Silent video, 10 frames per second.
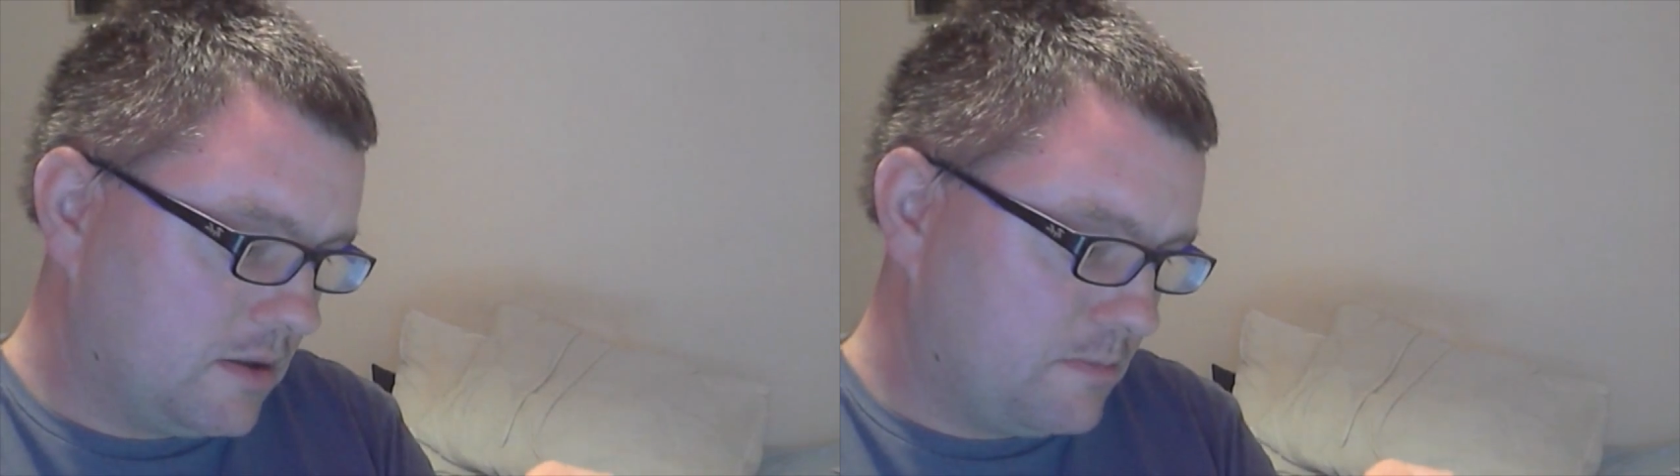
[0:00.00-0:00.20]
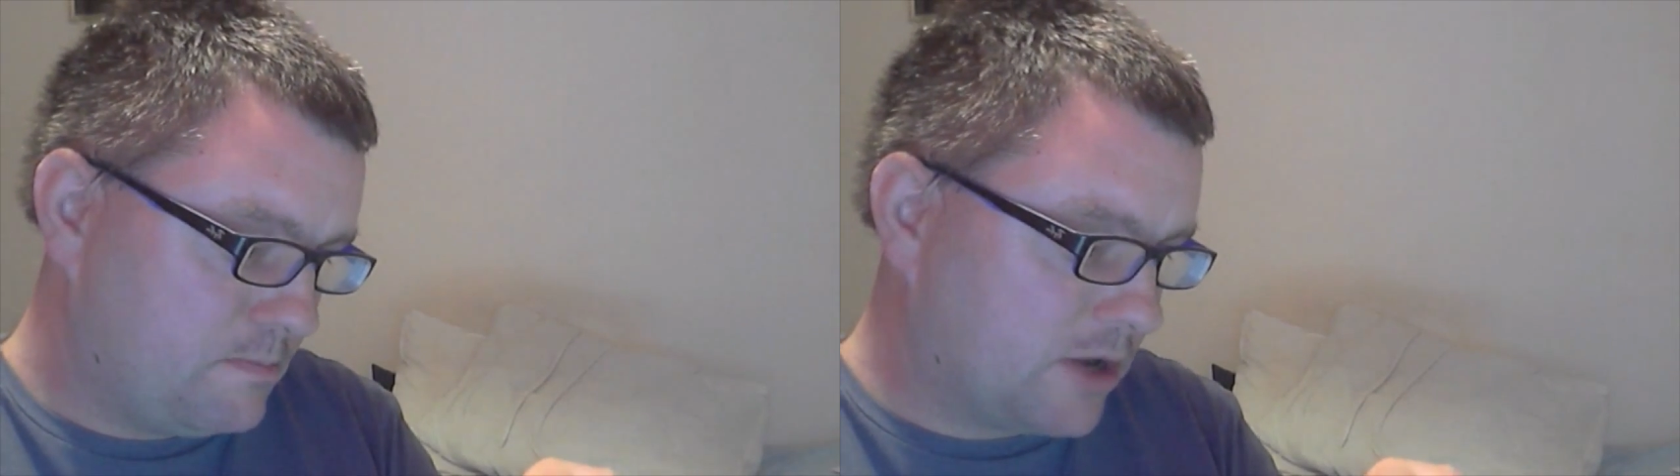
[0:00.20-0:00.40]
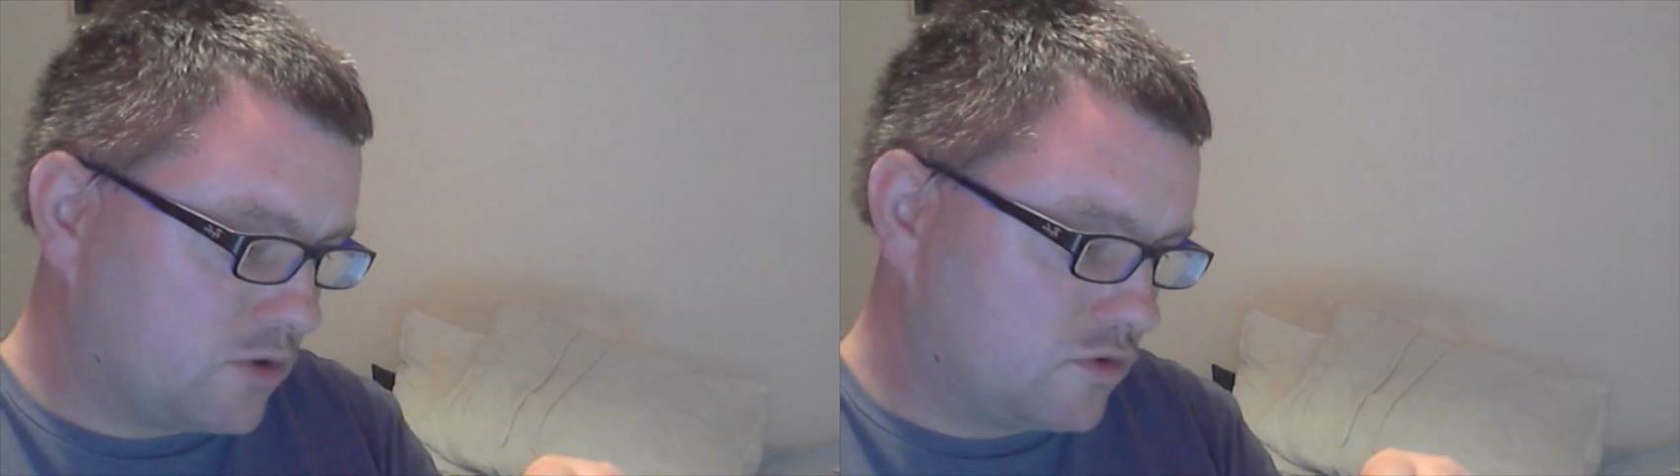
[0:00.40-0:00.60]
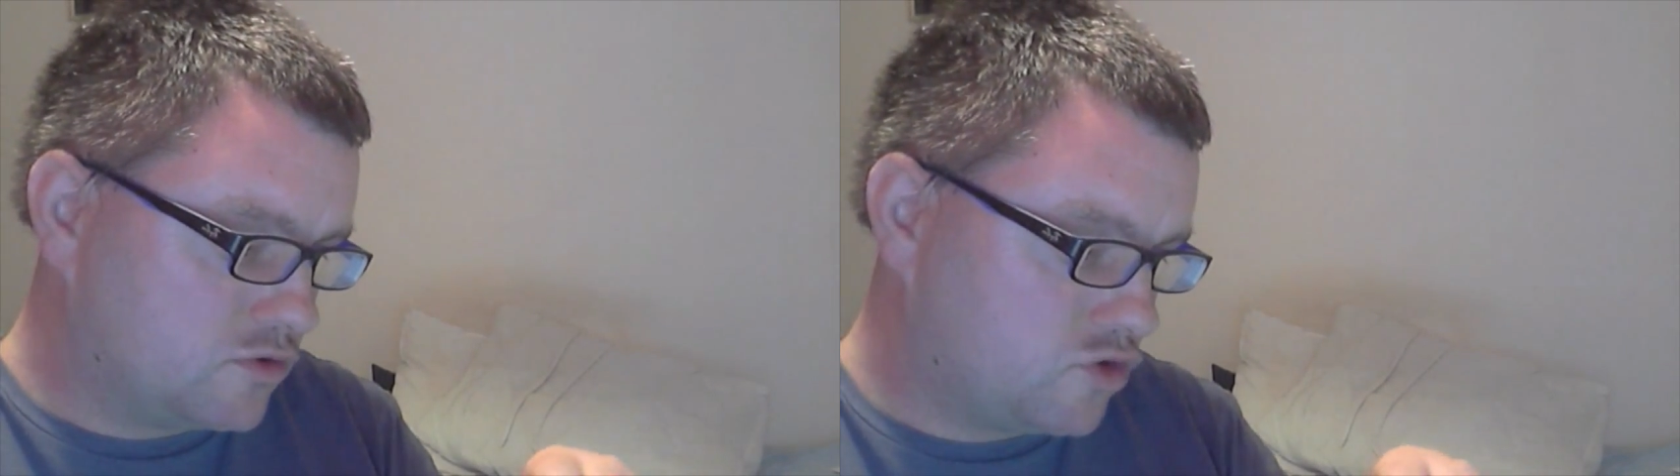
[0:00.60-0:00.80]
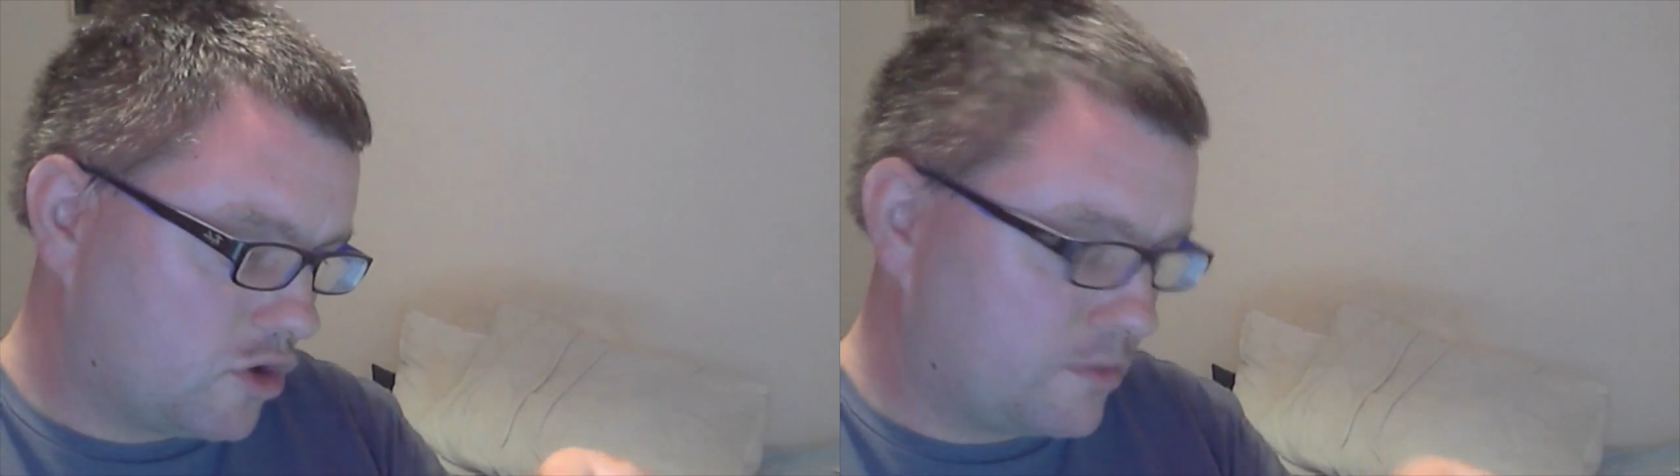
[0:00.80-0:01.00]
pedal
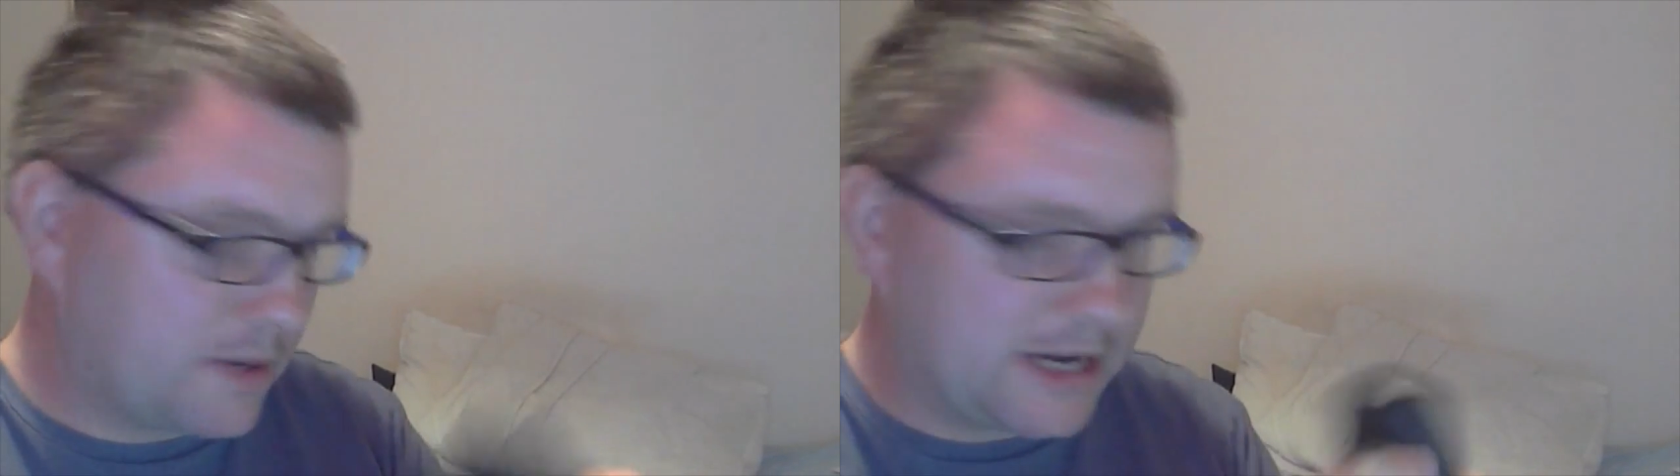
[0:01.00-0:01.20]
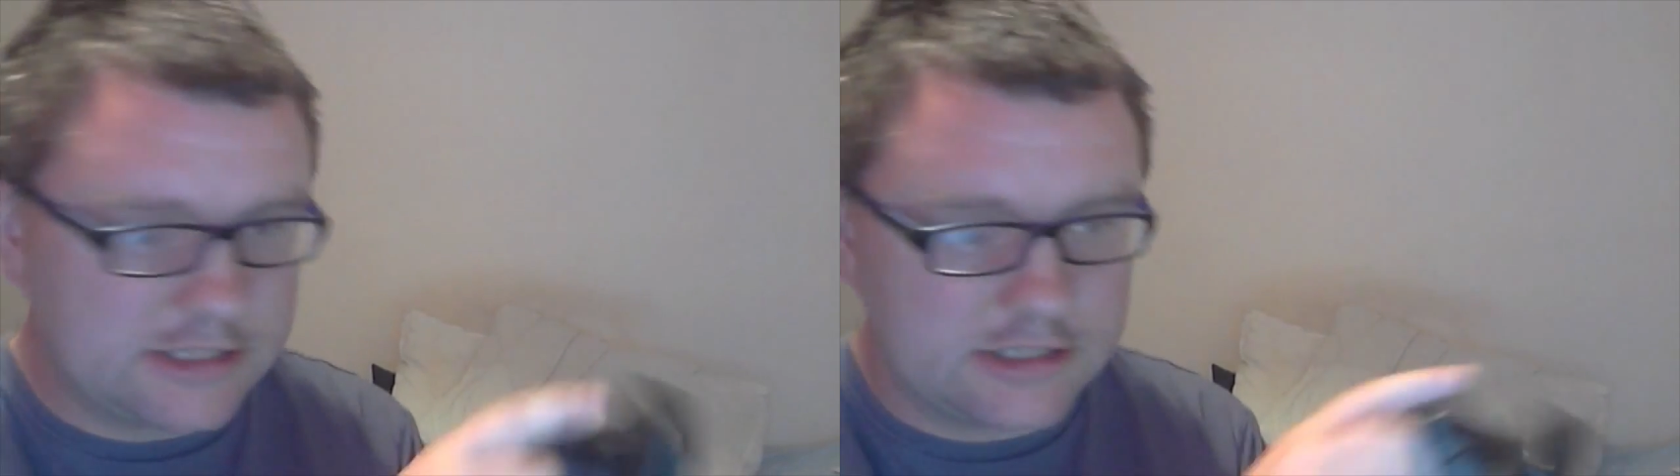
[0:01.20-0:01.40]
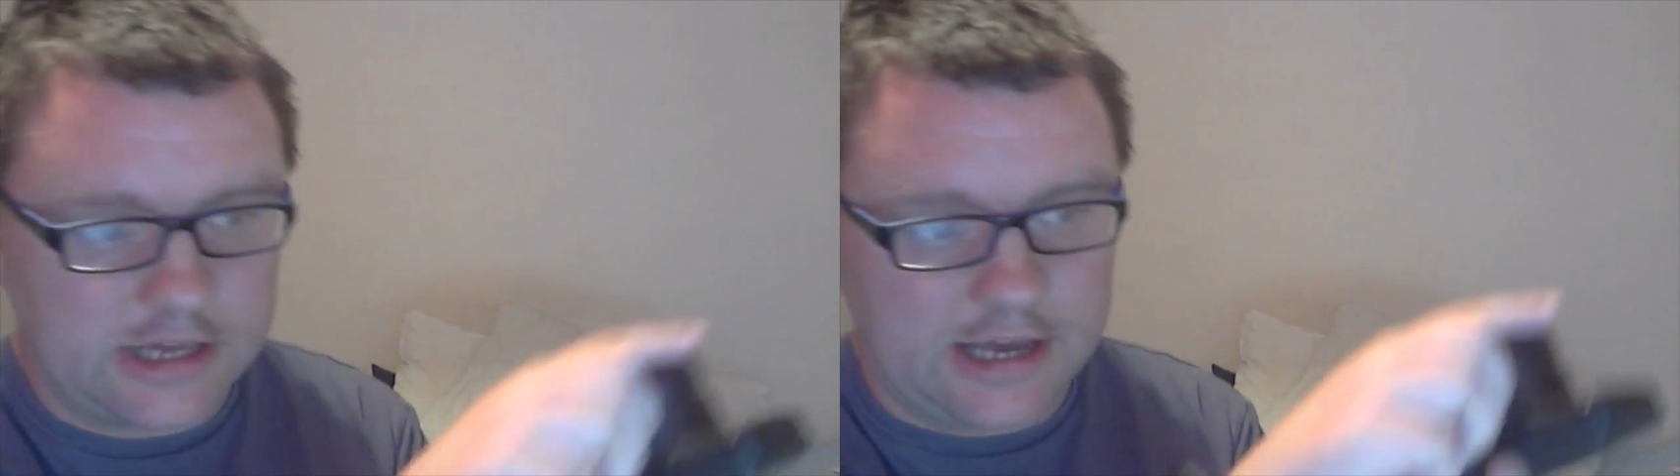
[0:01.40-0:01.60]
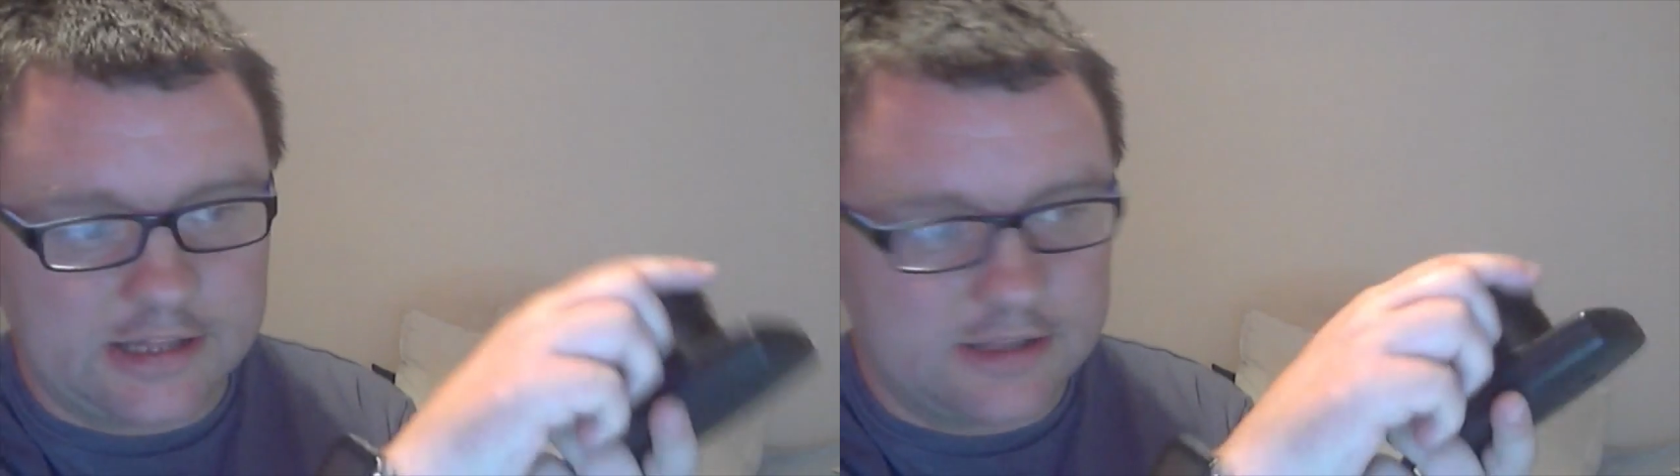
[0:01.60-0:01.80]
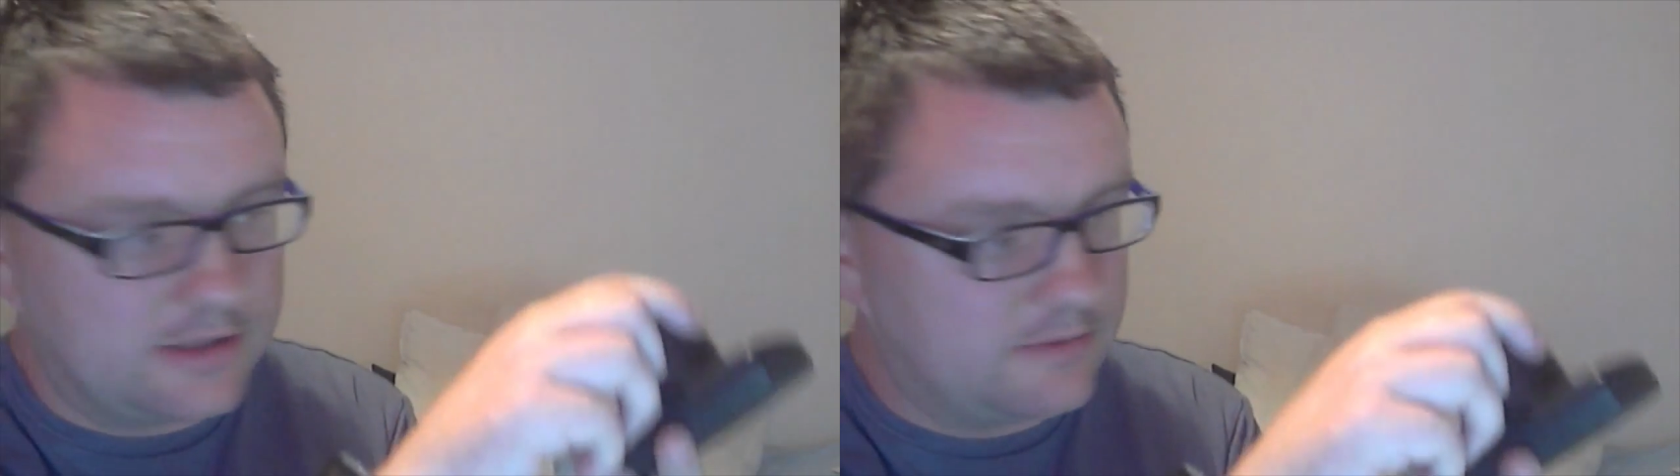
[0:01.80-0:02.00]
control pads,
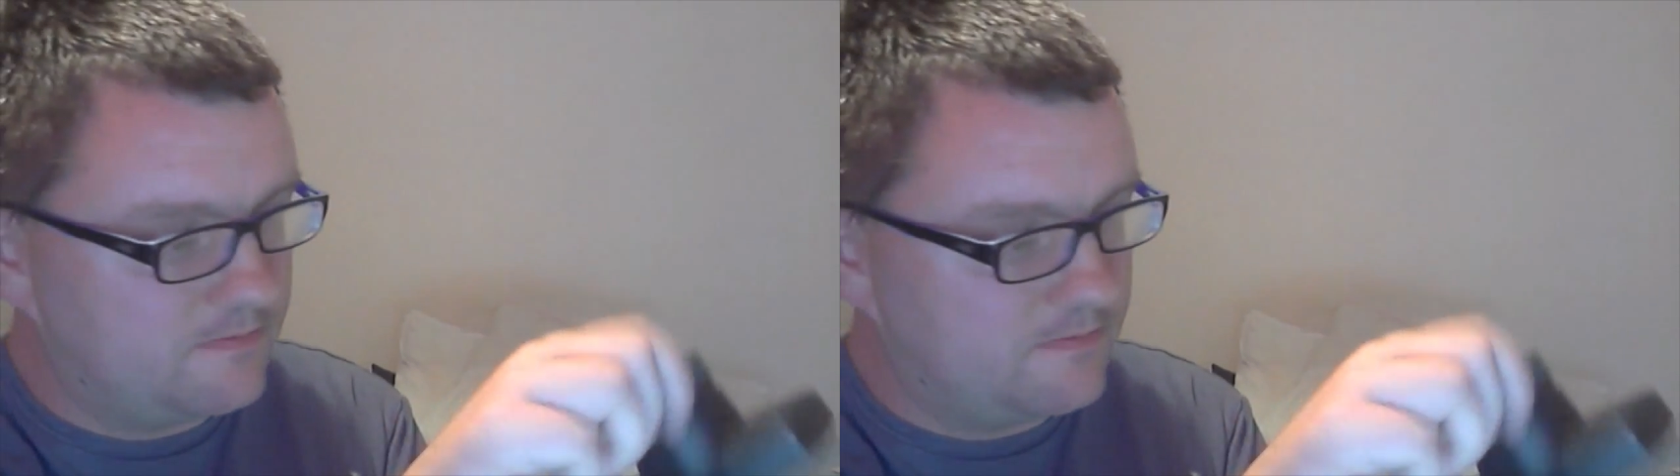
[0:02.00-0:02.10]
and